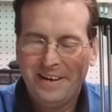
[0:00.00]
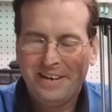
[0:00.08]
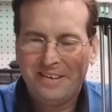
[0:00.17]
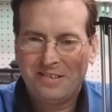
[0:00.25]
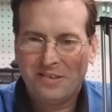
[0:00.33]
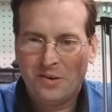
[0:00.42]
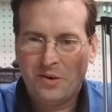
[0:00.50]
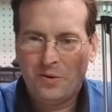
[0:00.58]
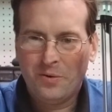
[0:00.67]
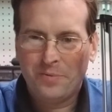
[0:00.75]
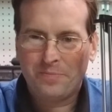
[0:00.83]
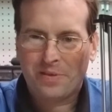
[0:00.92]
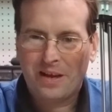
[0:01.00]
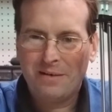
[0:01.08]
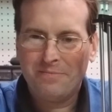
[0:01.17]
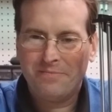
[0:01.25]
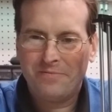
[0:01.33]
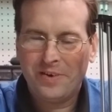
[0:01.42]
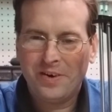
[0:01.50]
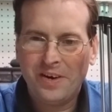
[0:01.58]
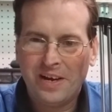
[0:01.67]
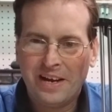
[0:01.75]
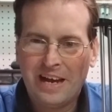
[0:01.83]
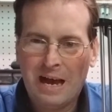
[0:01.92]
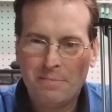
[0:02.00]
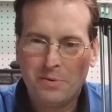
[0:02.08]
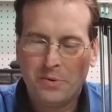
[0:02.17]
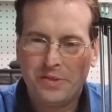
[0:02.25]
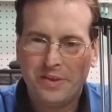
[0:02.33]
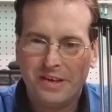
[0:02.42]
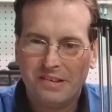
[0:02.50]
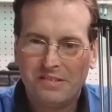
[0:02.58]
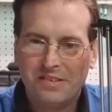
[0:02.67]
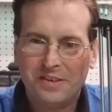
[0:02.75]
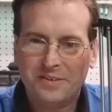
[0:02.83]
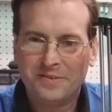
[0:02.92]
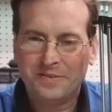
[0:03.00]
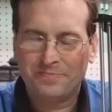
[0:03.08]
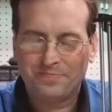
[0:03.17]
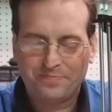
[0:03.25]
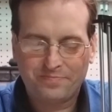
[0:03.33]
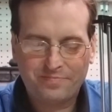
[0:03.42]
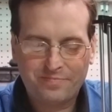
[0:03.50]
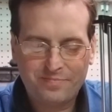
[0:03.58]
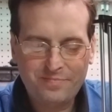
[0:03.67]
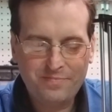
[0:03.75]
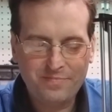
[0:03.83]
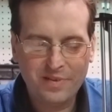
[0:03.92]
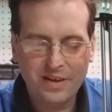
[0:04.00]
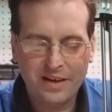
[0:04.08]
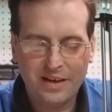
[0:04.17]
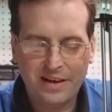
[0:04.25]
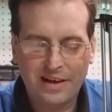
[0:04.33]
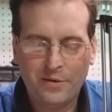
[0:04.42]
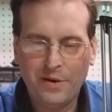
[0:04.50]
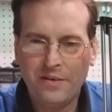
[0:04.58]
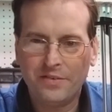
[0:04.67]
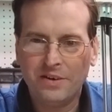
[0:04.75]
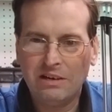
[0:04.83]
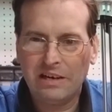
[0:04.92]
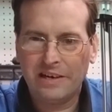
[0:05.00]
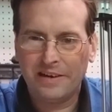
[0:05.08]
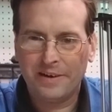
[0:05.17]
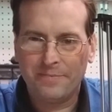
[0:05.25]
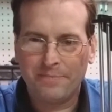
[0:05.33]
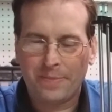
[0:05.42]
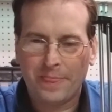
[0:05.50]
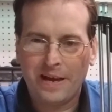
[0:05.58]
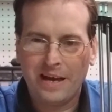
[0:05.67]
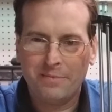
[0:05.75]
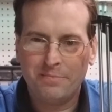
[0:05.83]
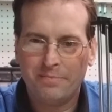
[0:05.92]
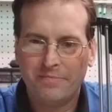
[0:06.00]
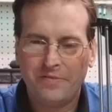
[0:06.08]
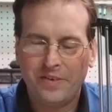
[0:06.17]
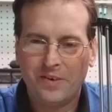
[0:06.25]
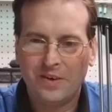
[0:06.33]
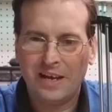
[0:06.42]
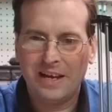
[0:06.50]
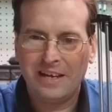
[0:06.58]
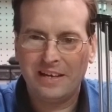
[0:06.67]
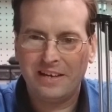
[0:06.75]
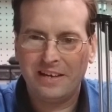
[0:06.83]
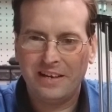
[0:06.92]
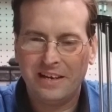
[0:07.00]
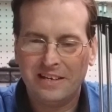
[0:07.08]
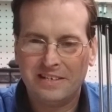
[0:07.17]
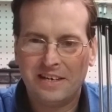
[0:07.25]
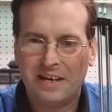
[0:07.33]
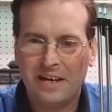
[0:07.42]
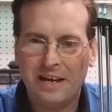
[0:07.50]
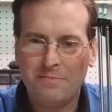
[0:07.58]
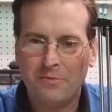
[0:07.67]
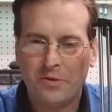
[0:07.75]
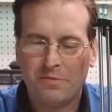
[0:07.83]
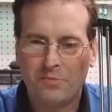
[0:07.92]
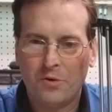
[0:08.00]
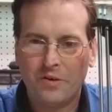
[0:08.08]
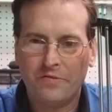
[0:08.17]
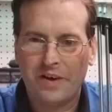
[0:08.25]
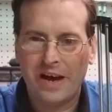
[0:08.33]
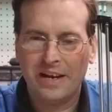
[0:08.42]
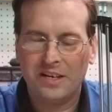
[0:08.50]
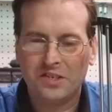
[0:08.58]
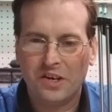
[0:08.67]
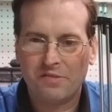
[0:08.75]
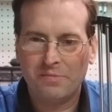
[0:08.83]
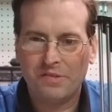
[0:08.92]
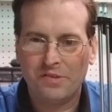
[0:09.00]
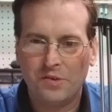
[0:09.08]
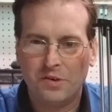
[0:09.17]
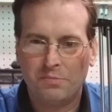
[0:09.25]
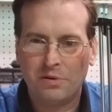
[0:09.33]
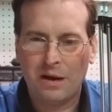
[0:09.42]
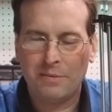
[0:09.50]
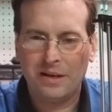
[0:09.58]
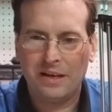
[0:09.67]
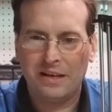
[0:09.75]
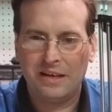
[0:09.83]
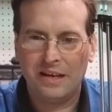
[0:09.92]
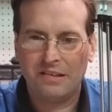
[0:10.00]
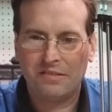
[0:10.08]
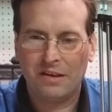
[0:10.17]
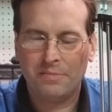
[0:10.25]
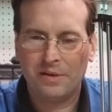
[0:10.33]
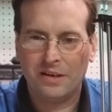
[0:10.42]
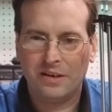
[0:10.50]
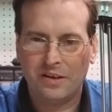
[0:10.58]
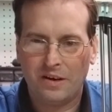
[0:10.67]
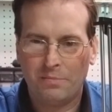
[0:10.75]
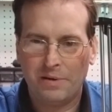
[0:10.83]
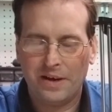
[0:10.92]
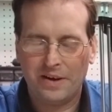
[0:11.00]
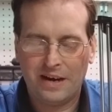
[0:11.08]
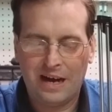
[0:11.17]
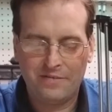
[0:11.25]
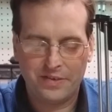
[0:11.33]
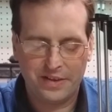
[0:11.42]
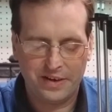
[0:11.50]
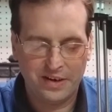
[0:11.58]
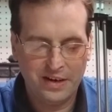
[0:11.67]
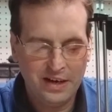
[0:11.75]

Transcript: So I'm very unhappy with this. However, I feel like in time, with more fine adjustments, you could probably get something a little better off of there.